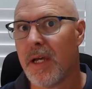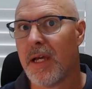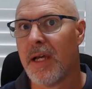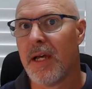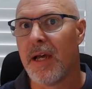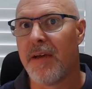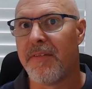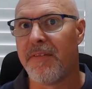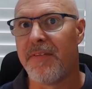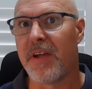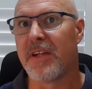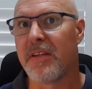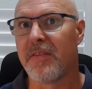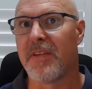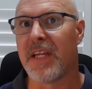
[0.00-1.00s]

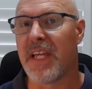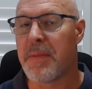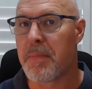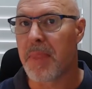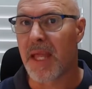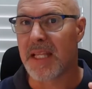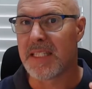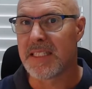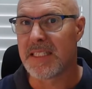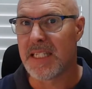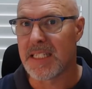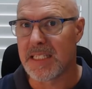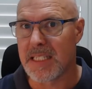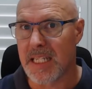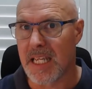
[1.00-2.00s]
effectively
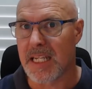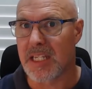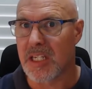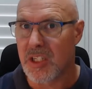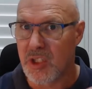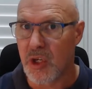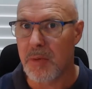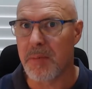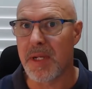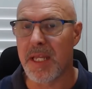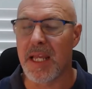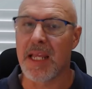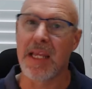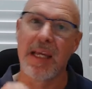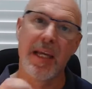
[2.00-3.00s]
assessing,
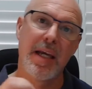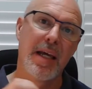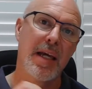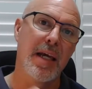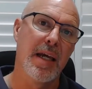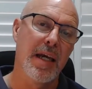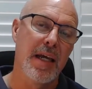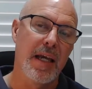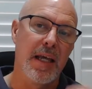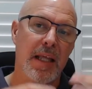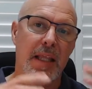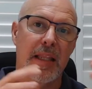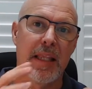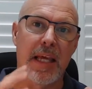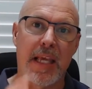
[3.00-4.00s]
determining
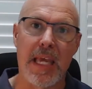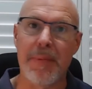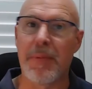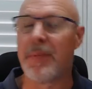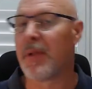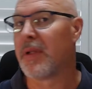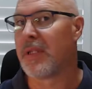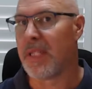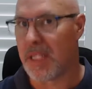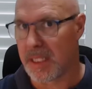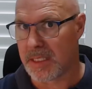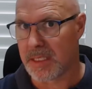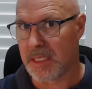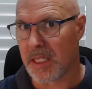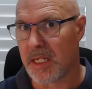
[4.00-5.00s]
their
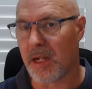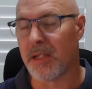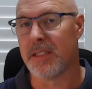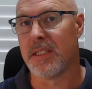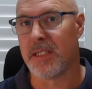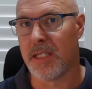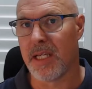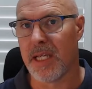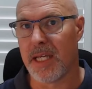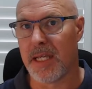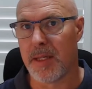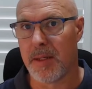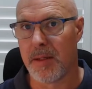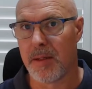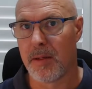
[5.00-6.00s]
capabilities in ICT,
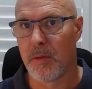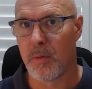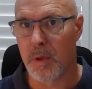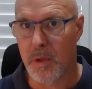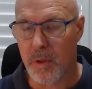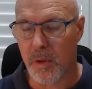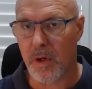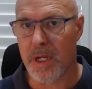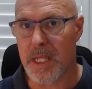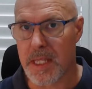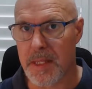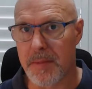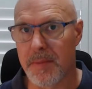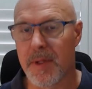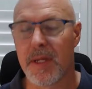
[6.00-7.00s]
recording
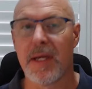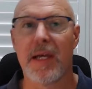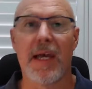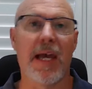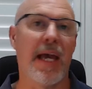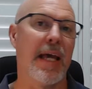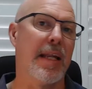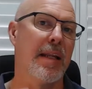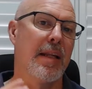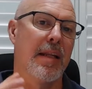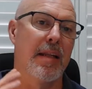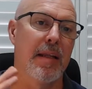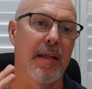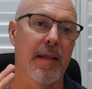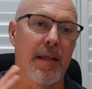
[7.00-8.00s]
them and
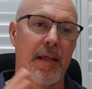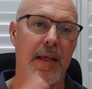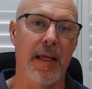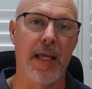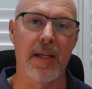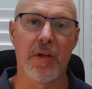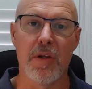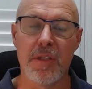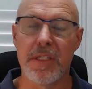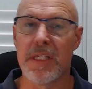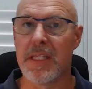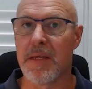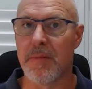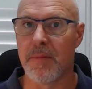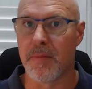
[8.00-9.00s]
using
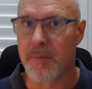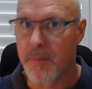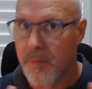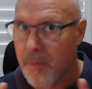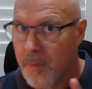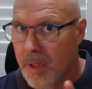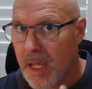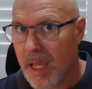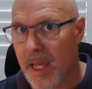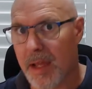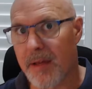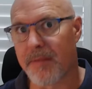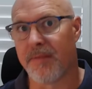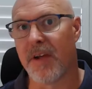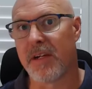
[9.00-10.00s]
them
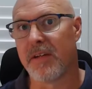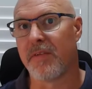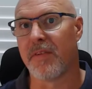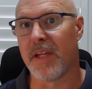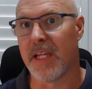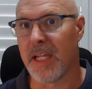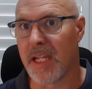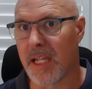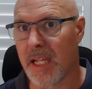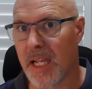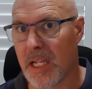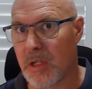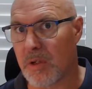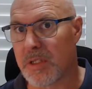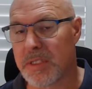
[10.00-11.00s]
effectively in
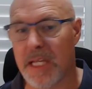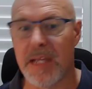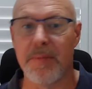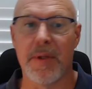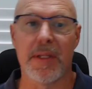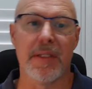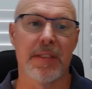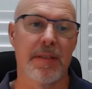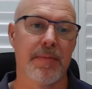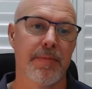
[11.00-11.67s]
your statements.